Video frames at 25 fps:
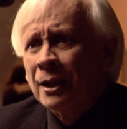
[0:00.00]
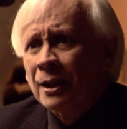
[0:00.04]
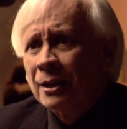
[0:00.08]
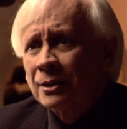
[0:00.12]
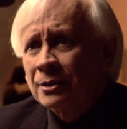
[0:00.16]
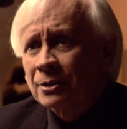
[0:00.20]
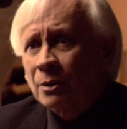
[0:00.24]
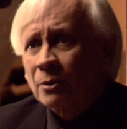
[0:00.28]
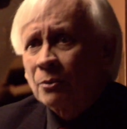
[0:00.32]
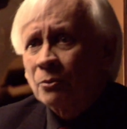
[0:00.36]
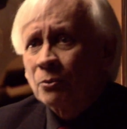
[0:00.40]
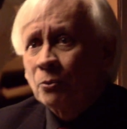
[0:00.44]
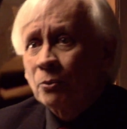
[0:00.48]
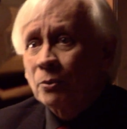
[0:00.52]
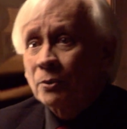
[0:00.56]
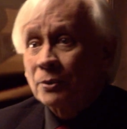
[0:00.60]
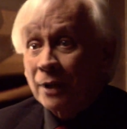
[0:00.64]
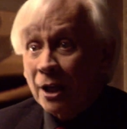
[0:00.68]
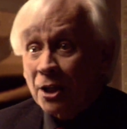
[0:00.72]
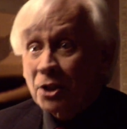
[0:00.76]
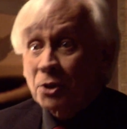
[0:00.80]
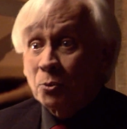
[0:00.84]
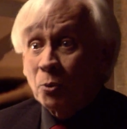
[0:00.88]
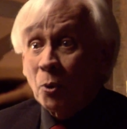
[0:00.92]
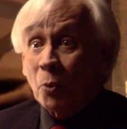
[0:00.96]
So
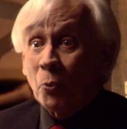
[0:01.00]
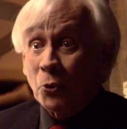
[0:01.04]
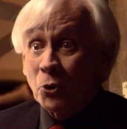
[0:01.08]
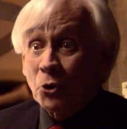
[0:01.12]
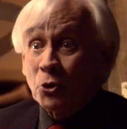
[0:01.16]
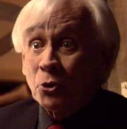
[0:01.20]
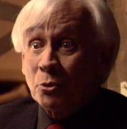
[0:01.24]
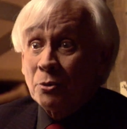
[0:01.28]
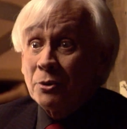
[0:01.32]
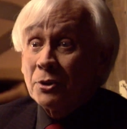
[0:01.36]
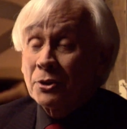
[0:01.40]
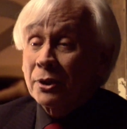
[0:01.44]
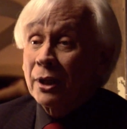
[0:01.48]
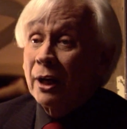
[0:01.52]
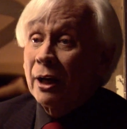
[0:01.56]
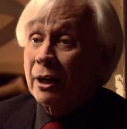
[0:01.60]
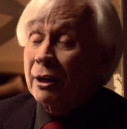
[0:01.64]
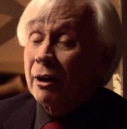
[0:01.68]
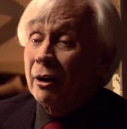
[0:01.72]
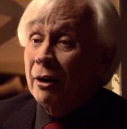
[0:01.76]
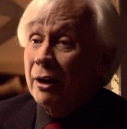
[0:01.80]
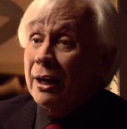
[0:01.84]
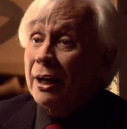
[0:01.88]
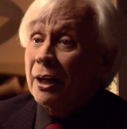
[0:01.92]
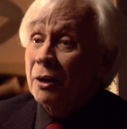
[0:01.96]
that's what we do inside
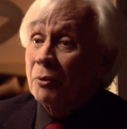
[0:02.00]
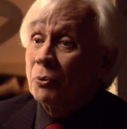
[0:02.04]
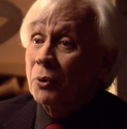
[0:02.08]
our head.